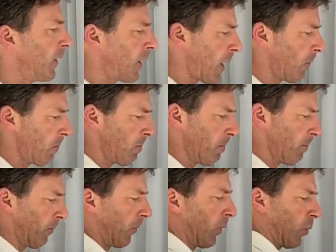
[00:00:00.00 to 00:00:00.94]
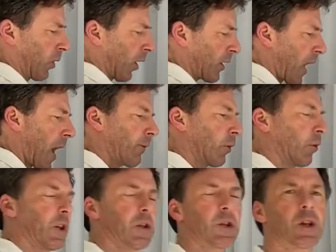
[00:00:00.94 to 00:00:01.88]
Now, we're going to have a
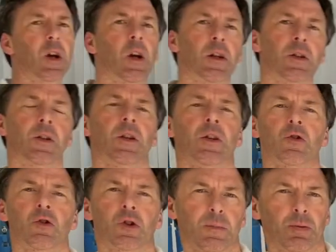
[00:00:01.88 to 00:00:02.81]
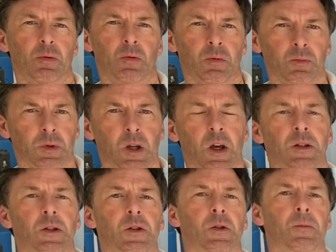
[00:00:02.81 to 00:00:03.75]
look inside the triple
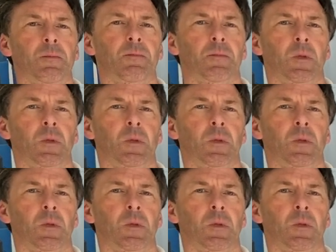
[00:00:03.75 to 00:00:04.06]
case